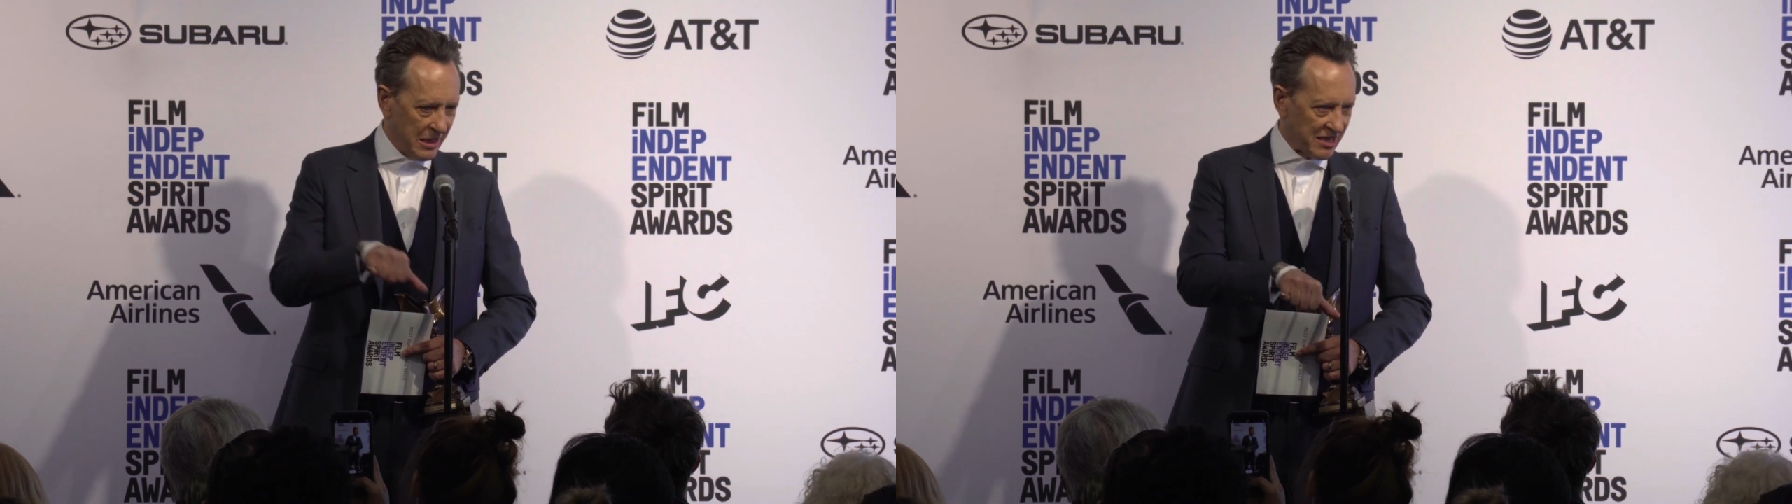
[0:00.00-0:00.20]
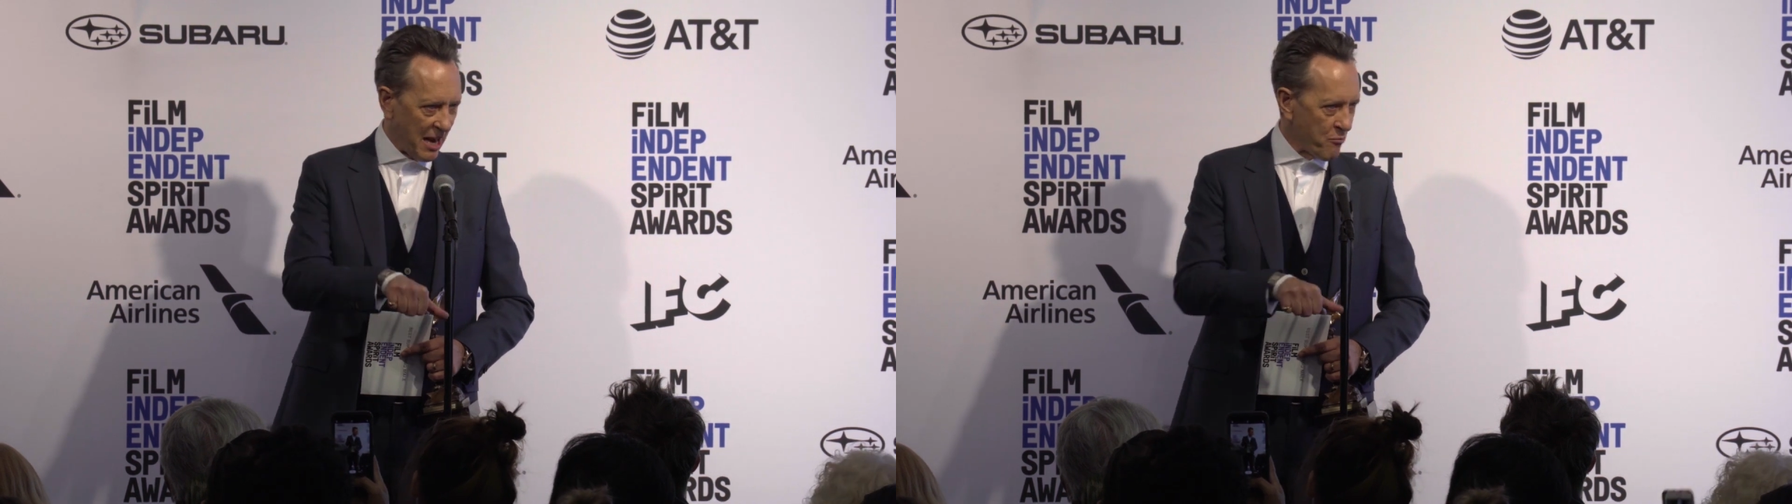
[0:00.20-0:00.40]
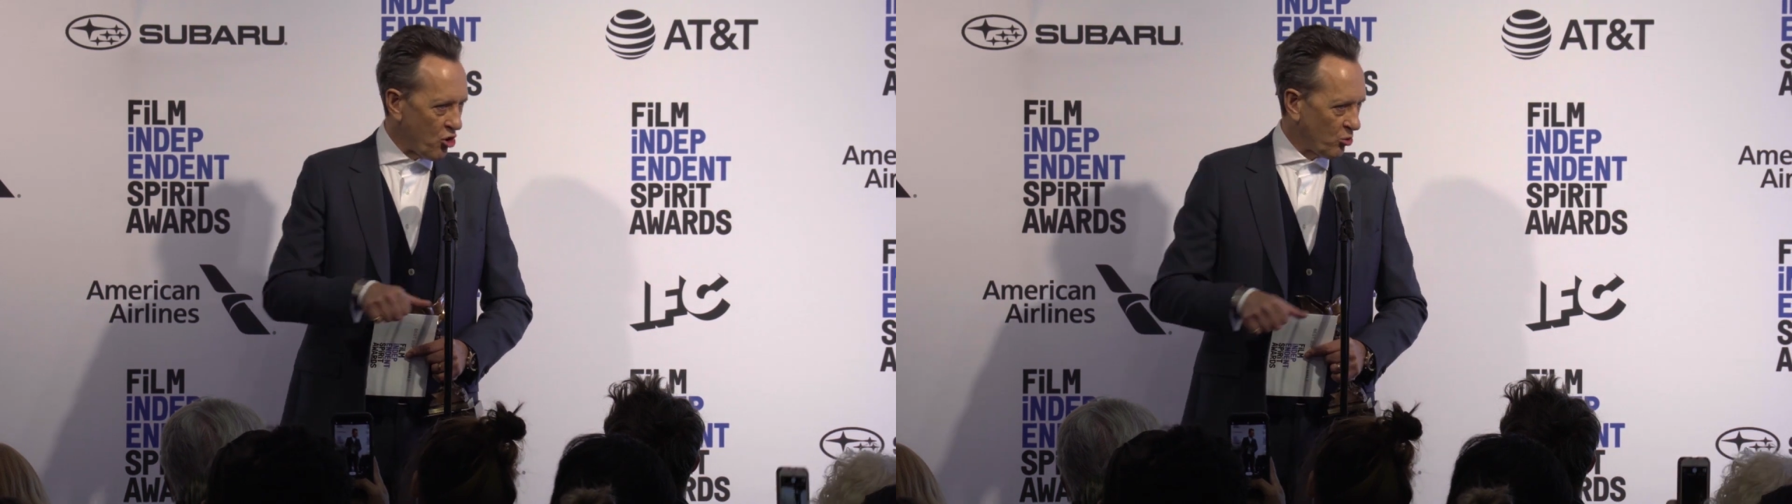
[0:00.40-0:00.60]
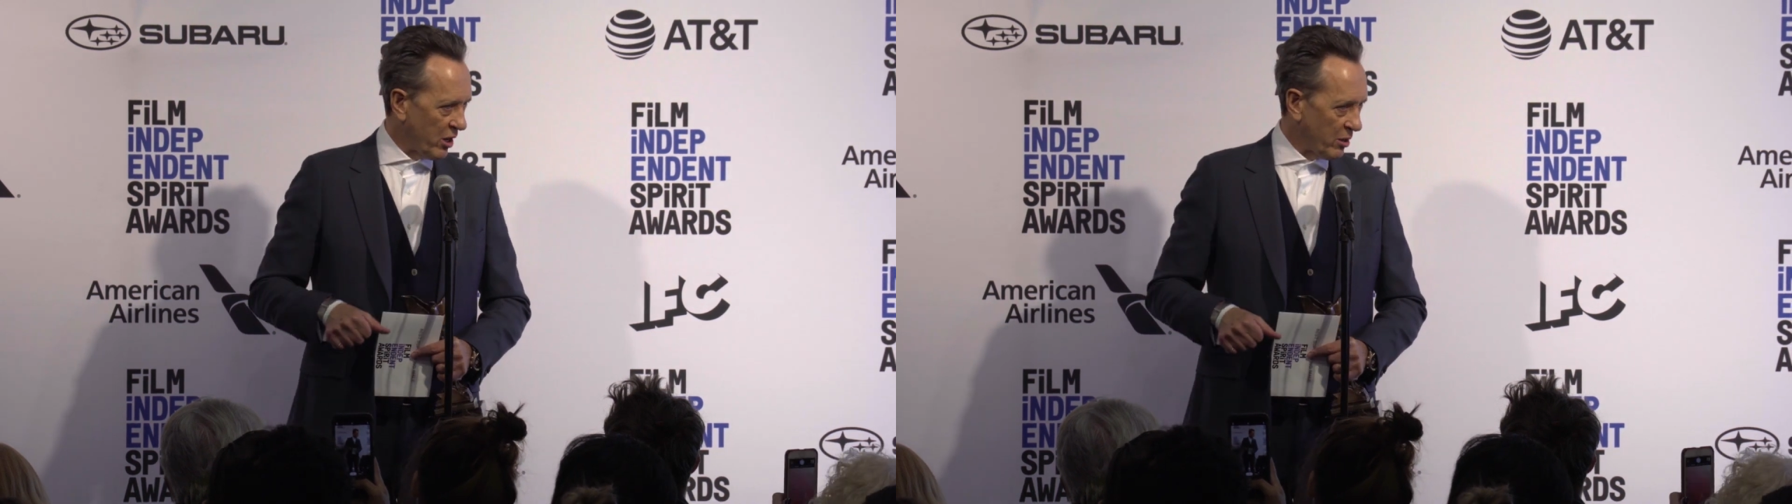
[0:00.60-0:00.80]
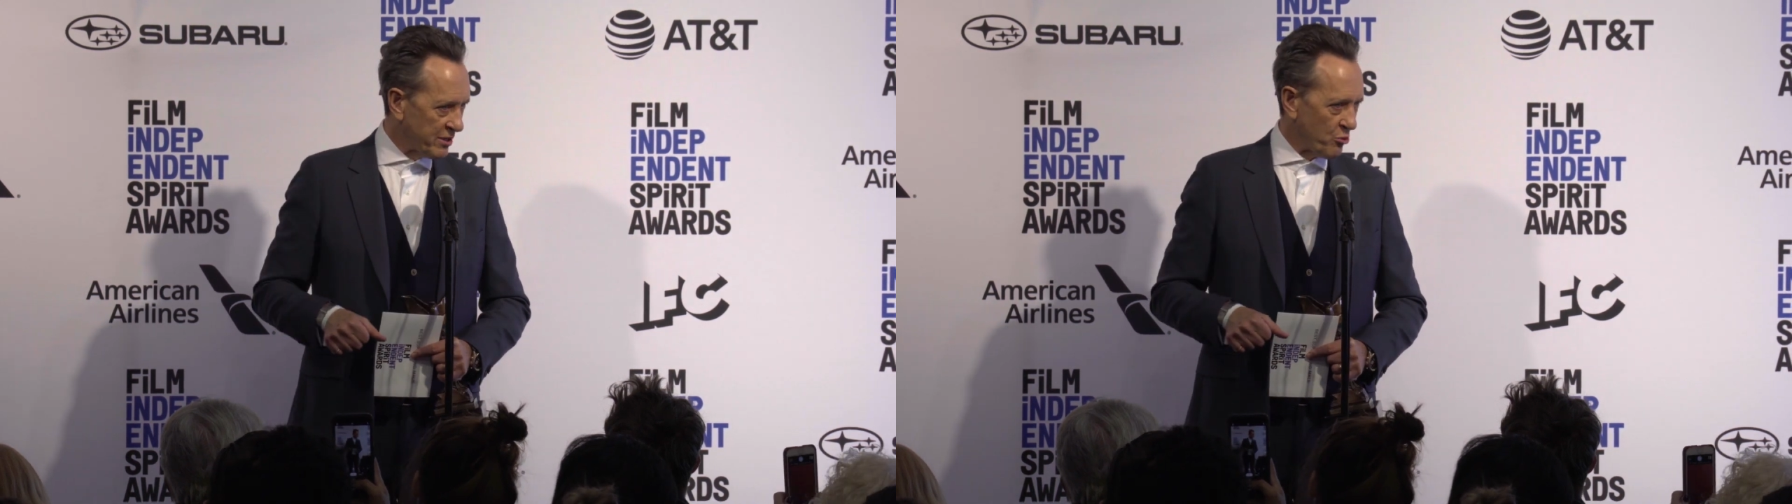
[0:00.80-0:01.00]
Sam
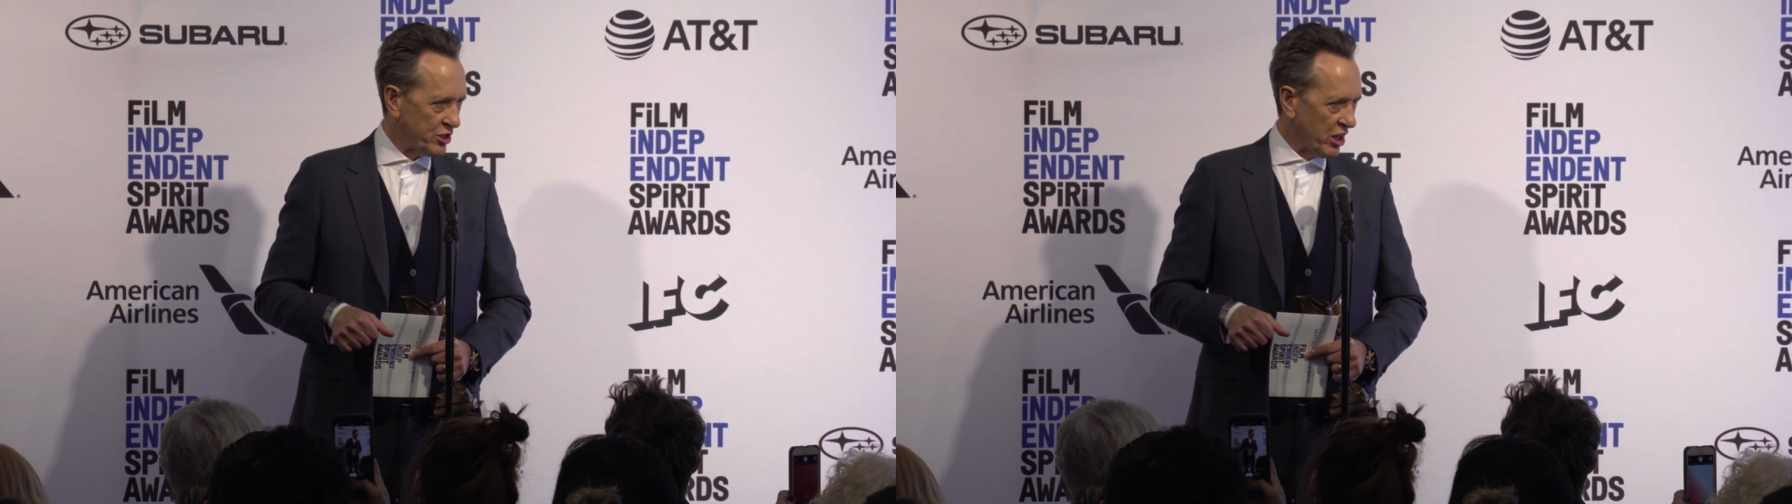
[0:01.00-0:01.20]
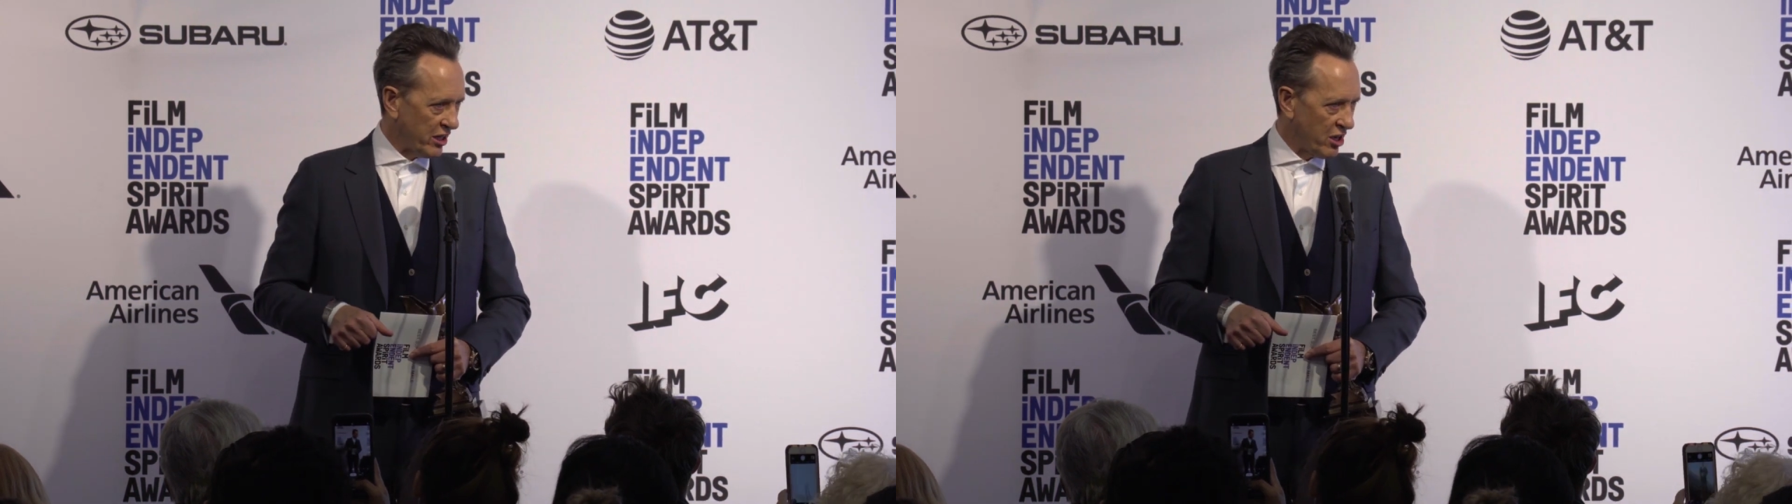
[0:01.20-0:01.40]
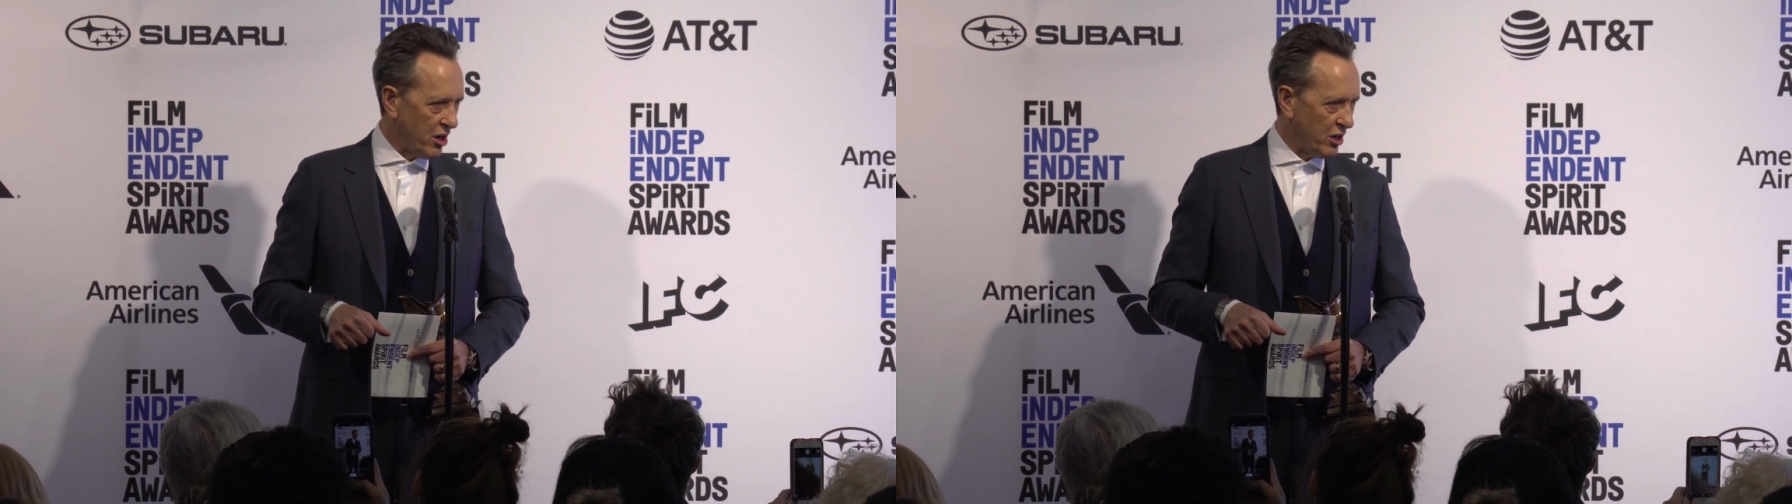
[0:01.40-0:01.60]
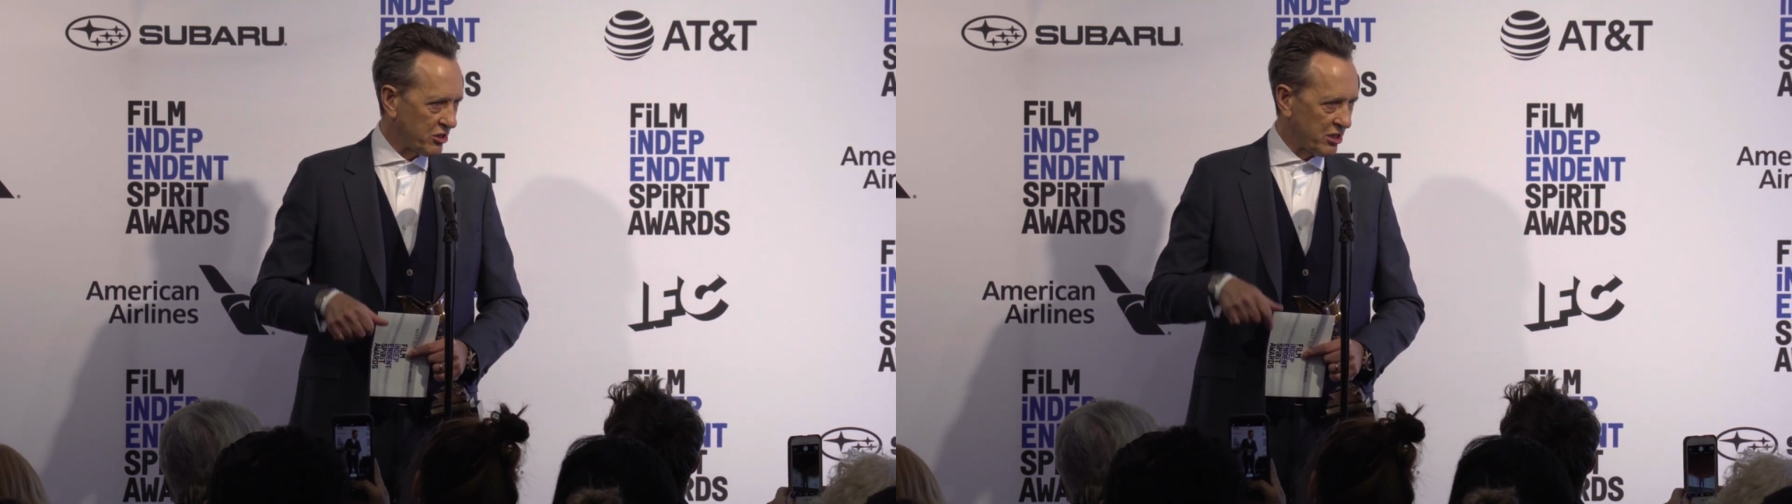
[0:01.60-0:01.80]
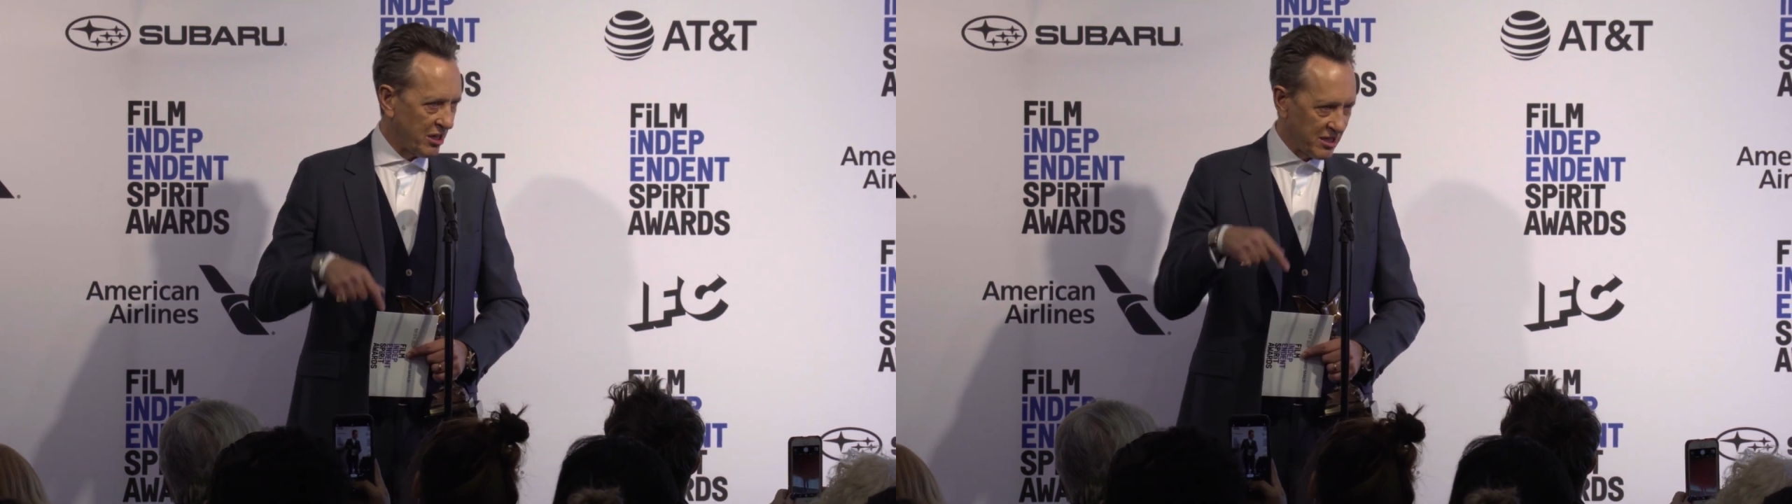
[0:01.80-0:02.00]
Rockwell, who was originally cast,